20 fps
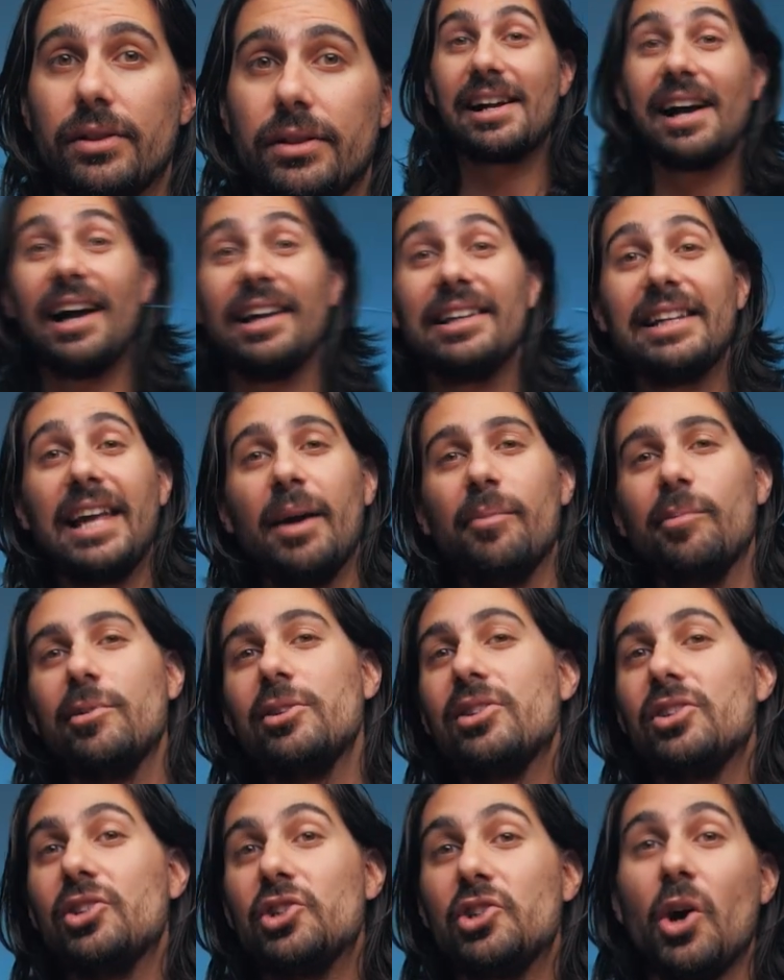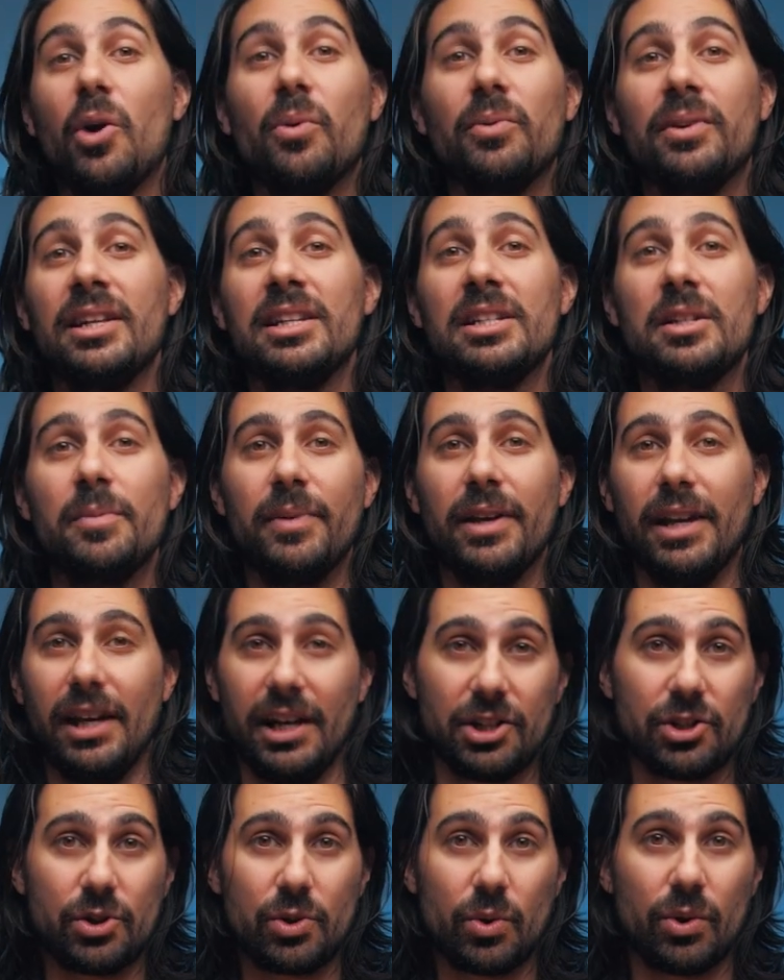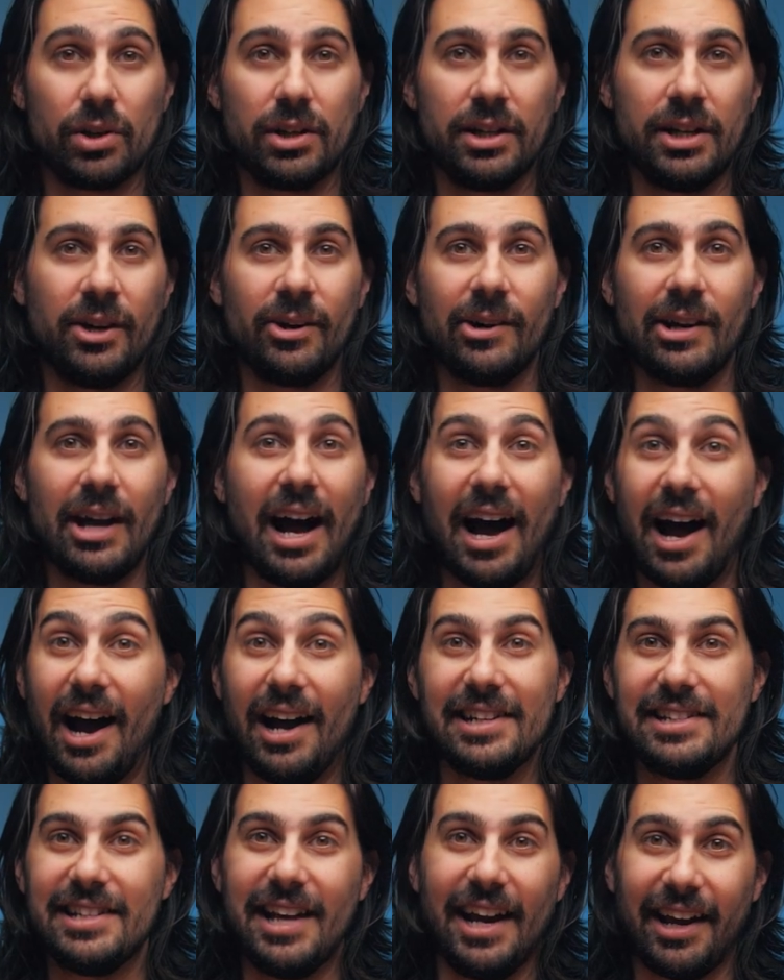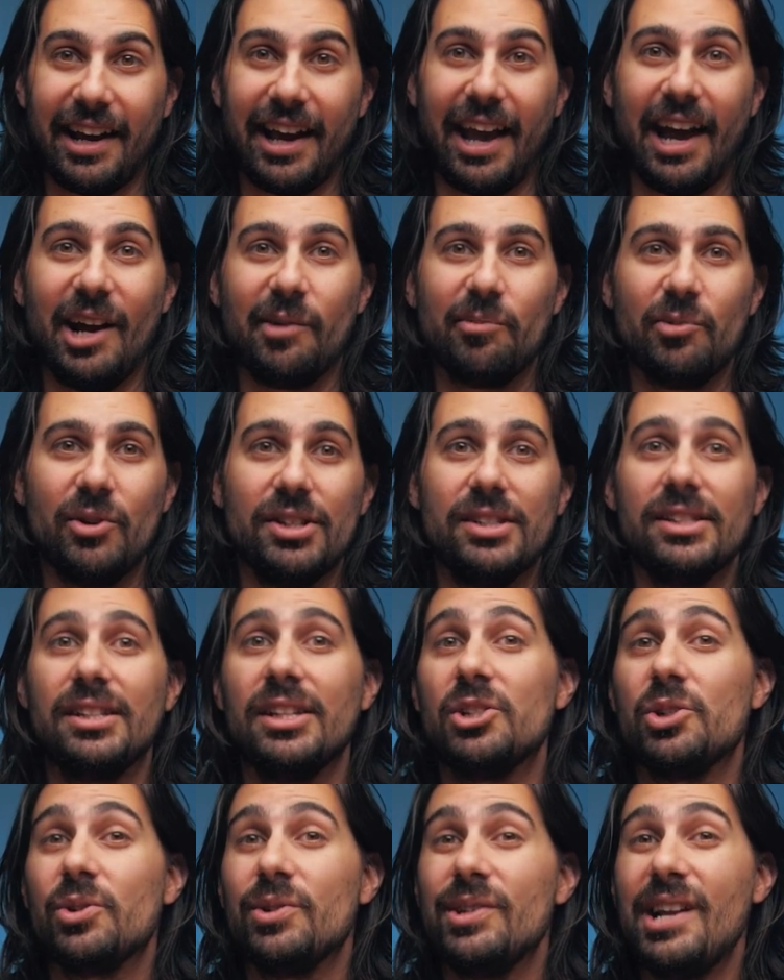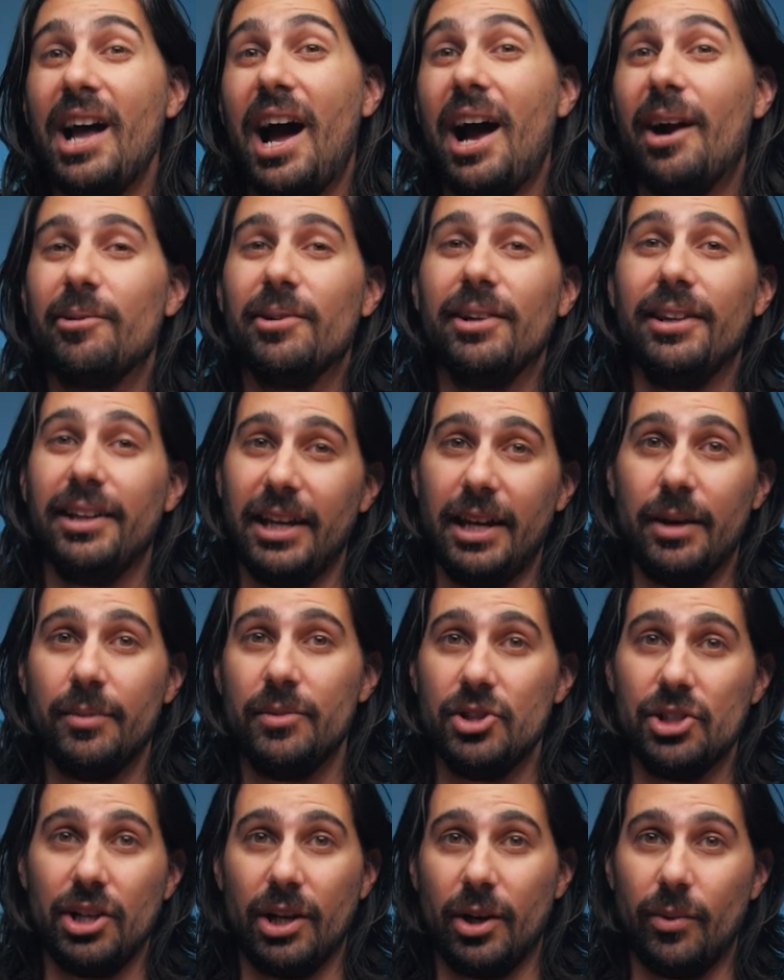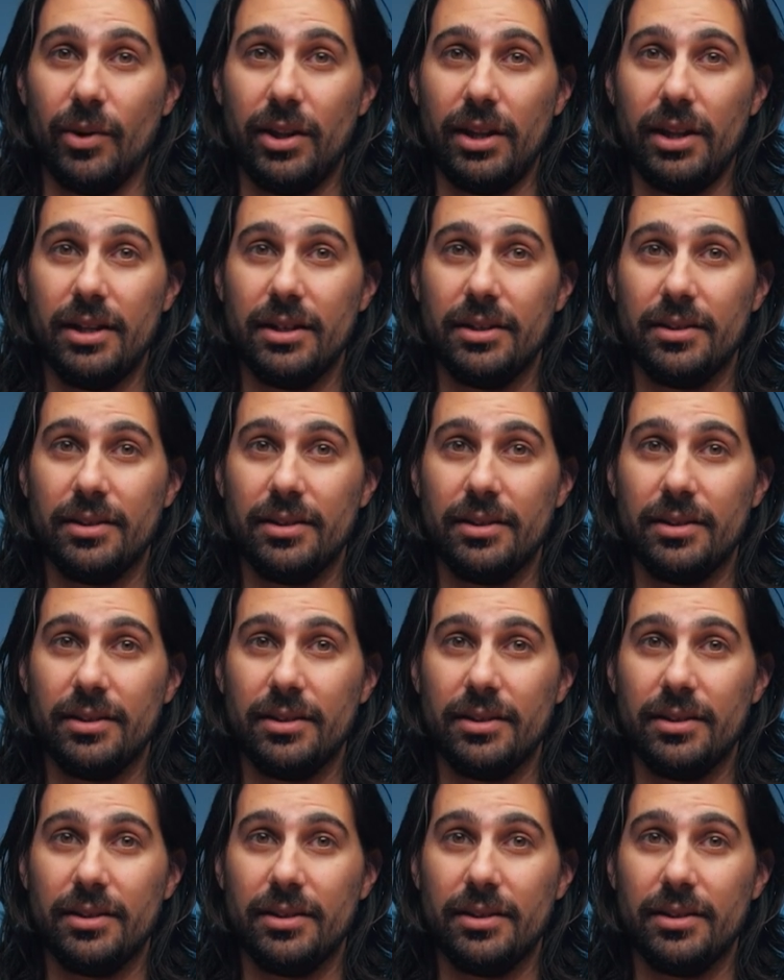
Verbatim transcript: Guide cameras don't need to be extraordinary high-tech cameras since you're not really imaging with it.